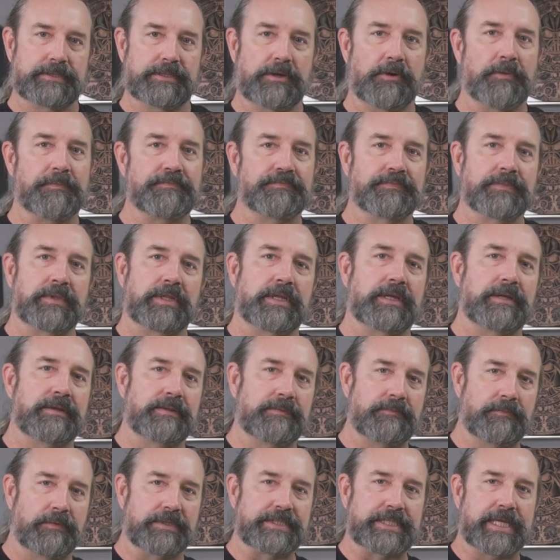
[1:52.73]
So
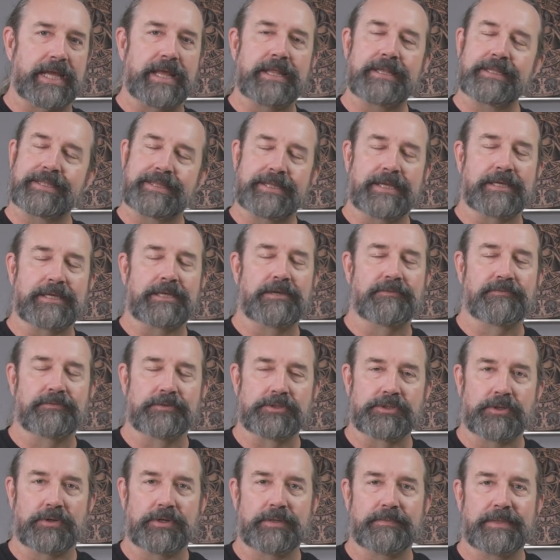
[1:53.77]
once again, thank you for
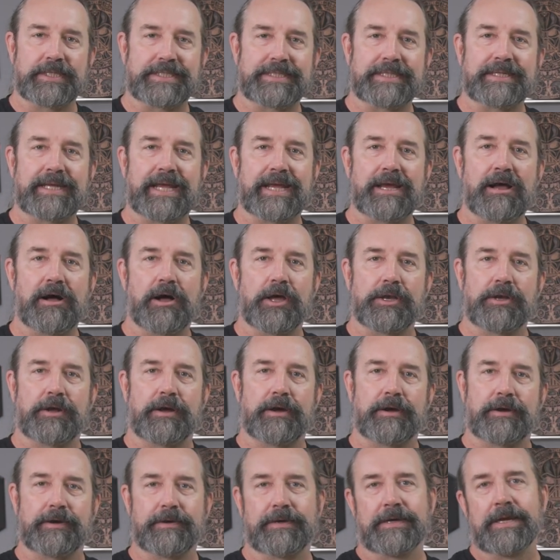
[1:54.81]
joining me today on
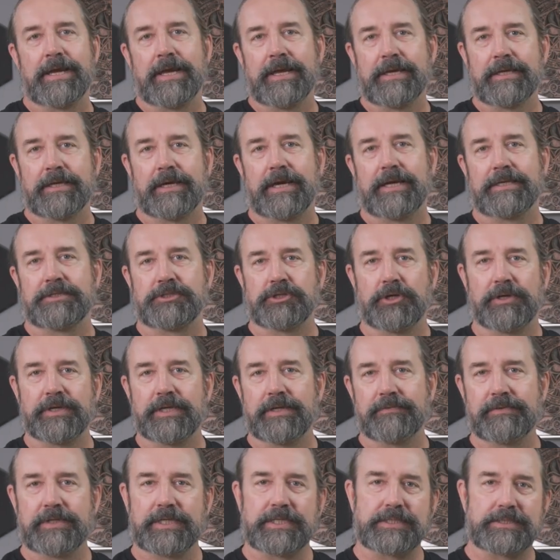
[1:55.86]
our
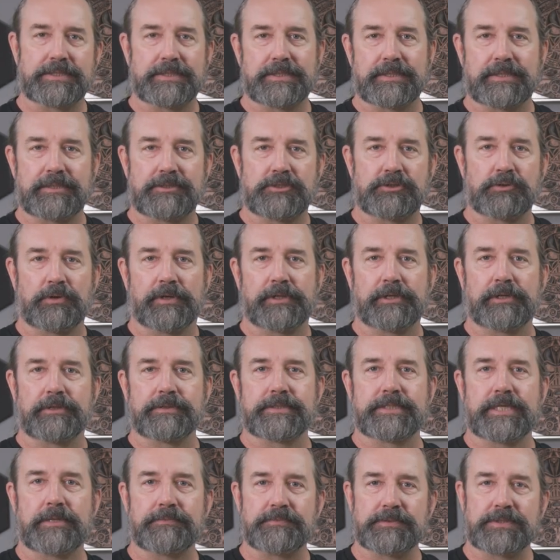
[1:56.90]
journey of these short little
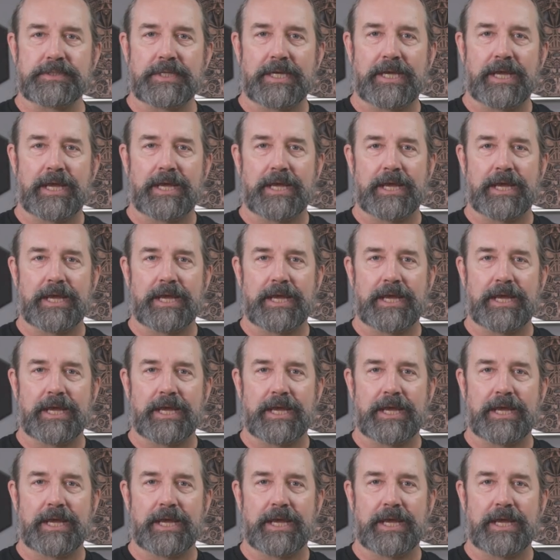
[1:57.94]
tips,